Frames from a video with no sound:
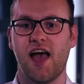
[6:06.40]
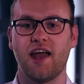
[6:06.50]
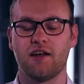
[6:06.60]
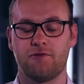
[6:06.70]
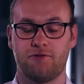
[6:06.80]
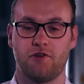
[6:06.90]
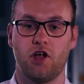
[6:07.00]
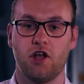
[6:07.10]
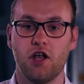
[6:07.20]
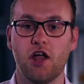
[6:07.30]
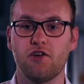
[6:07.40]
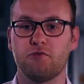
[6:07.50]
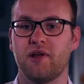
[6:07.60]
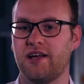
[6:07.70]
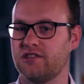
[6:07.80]
and have a lot of
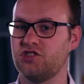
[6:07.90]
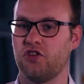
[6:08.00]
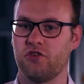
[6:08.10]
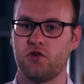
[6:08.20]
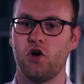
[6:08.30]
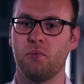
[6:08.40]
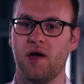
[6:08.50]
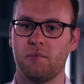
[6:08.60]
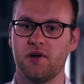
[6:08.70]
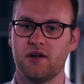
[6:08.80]
plans on the roadmap.